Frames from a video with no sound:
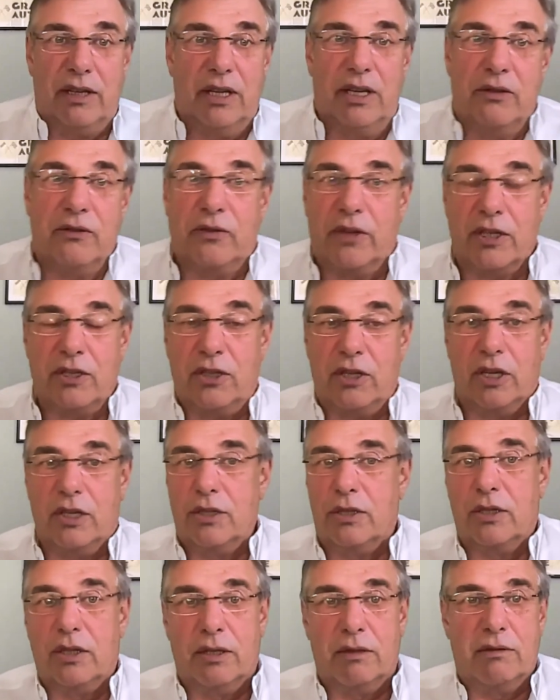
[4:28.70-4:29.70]
the
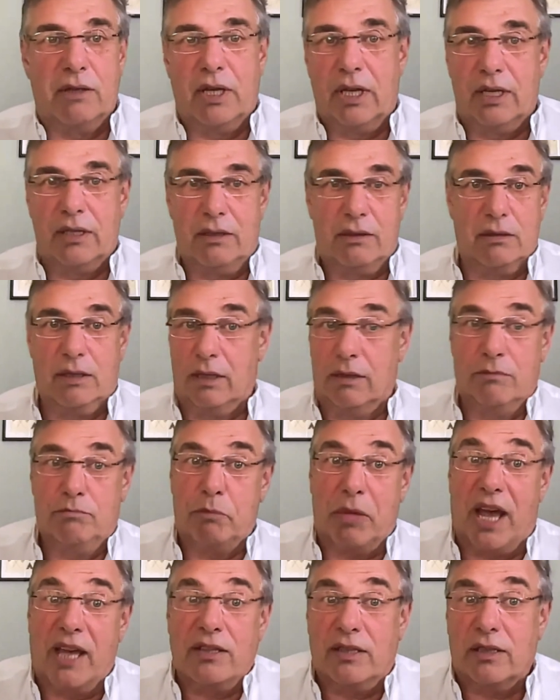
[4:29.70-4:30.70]
infrastructure that a
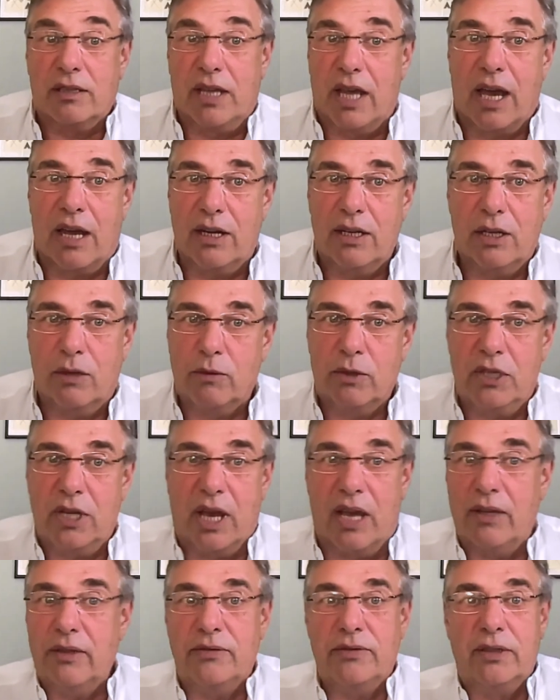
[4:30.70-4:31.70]
parcel carrier would
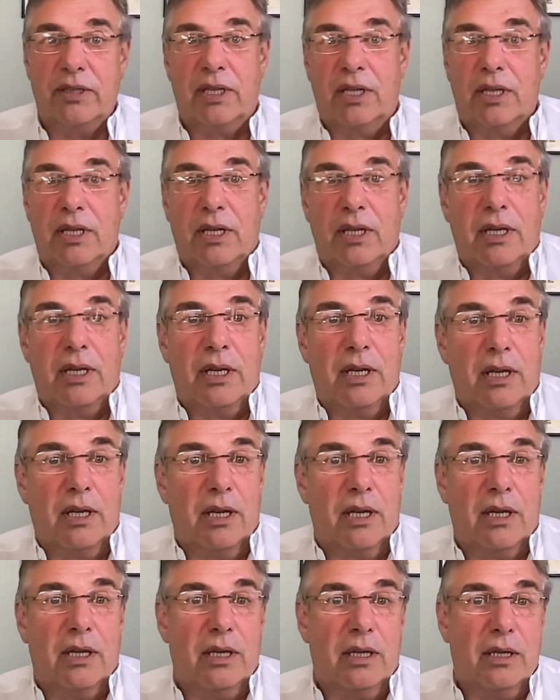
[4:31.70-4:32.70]
have,
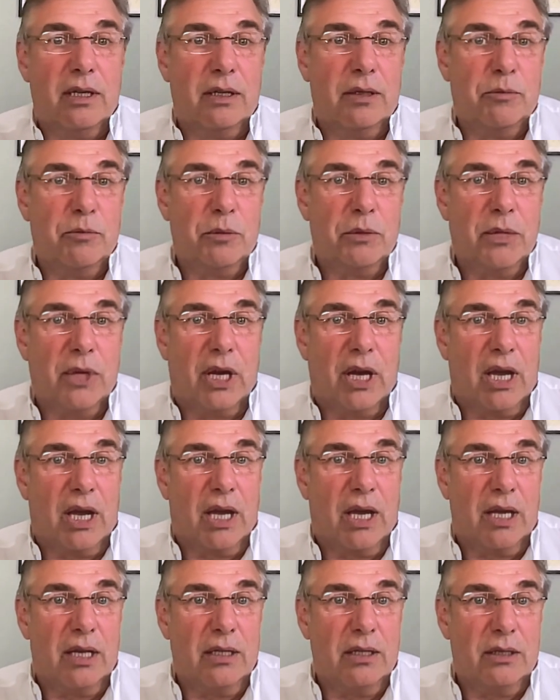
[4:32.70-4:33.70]

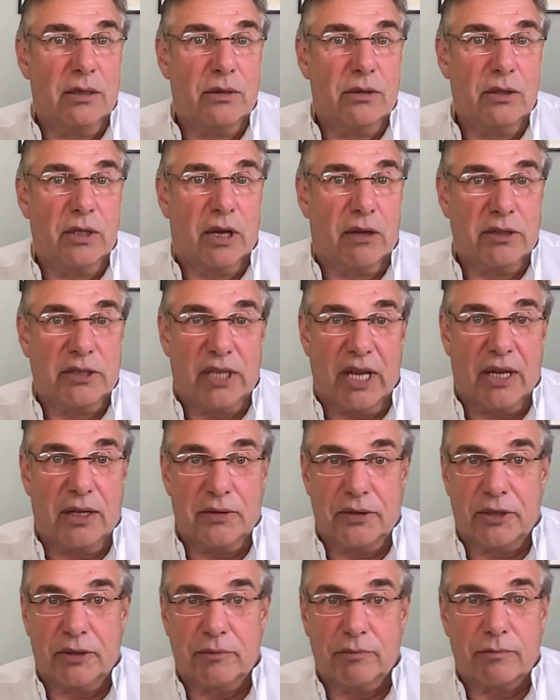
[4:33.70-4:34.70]
and do it
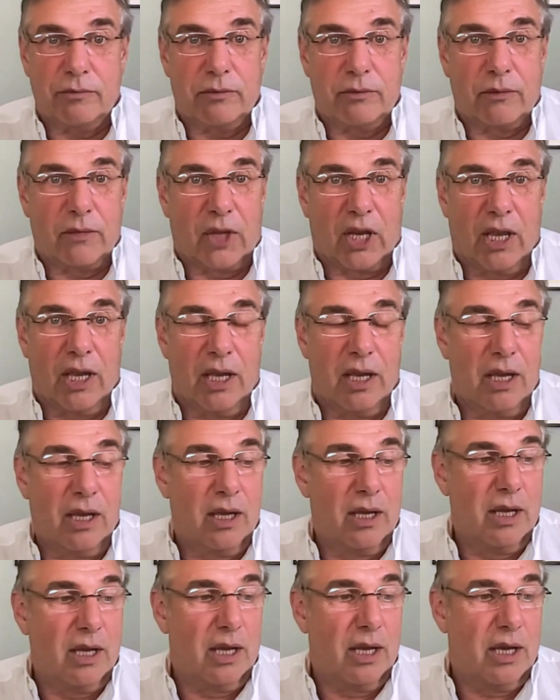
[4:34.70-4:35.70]
ourselves.
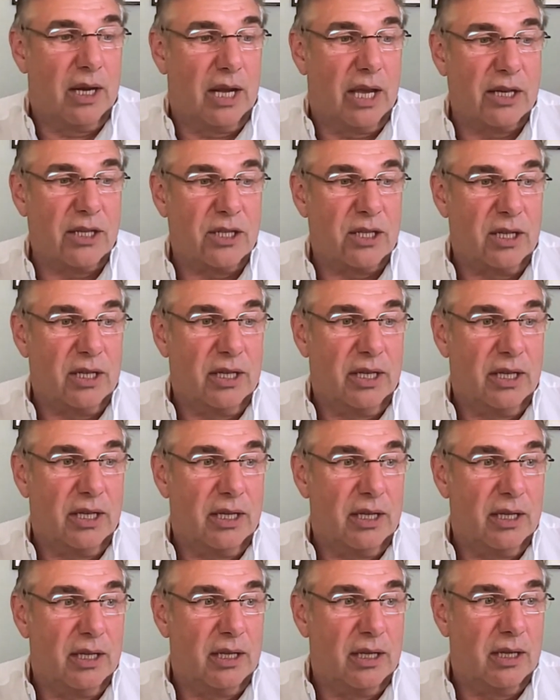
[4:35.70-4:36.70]
And
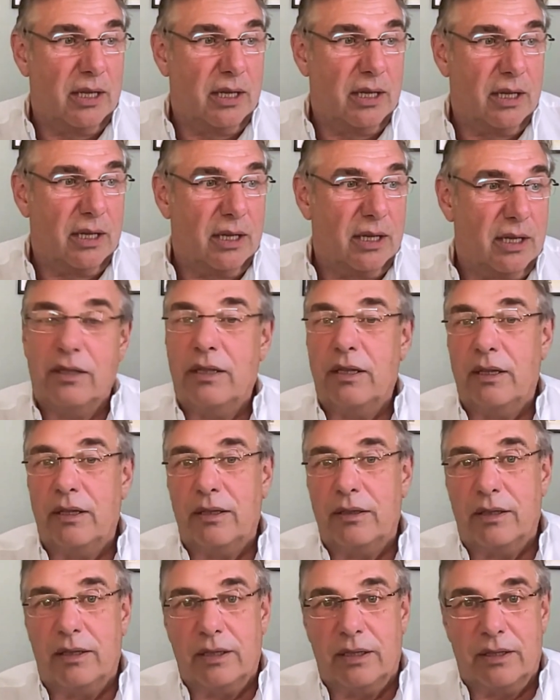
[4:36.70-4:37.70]
actually, the
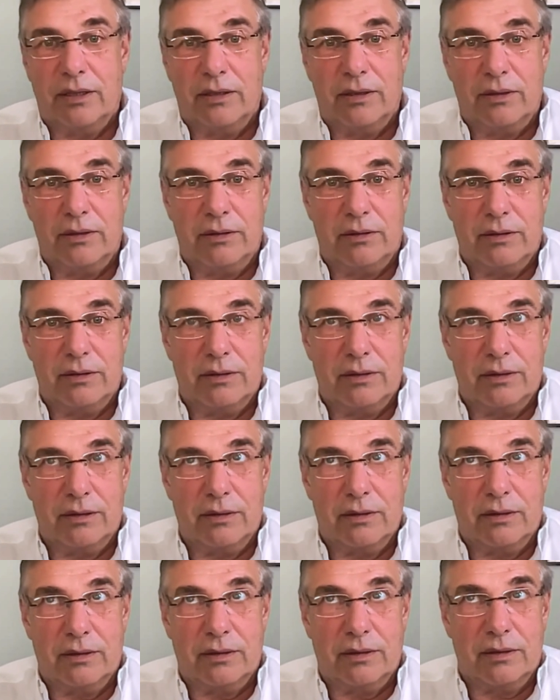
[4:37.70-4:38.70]
the
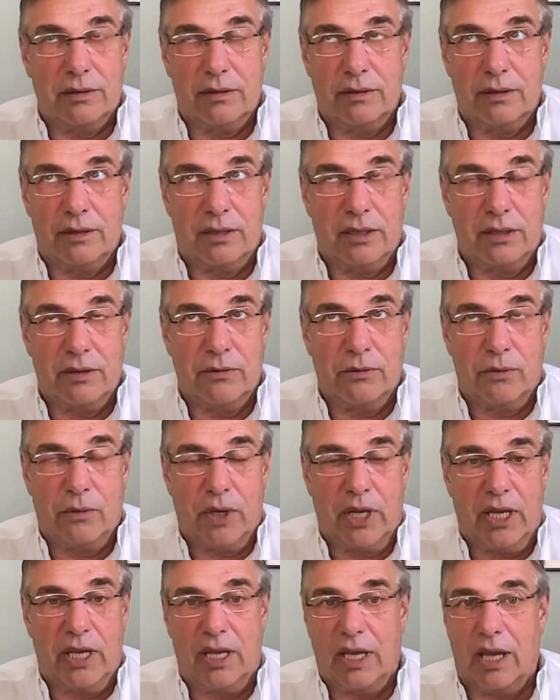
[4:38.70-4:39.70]
the
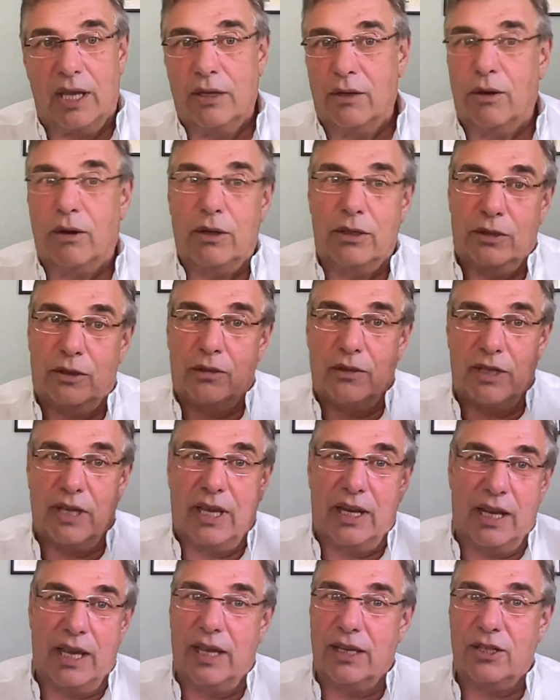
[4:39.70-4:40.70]
way I got to
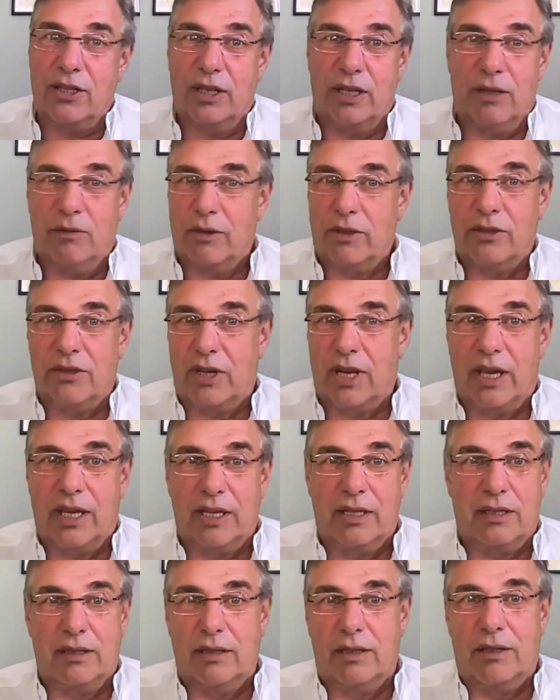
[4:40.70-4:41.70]
that actually was like
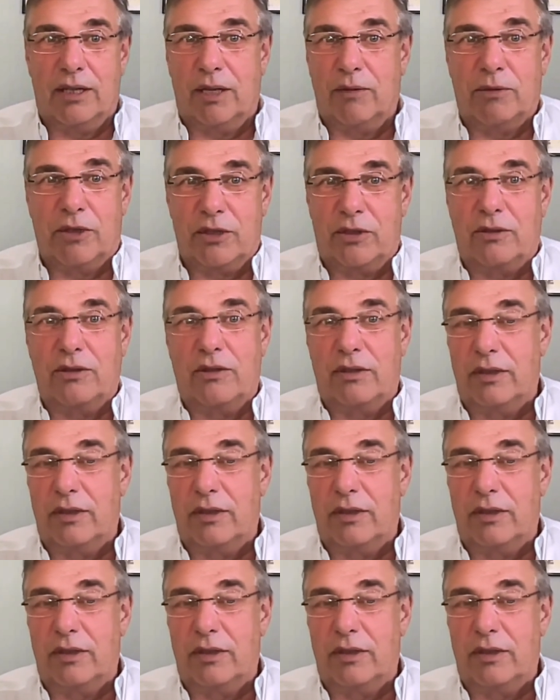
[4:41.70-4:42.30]
I was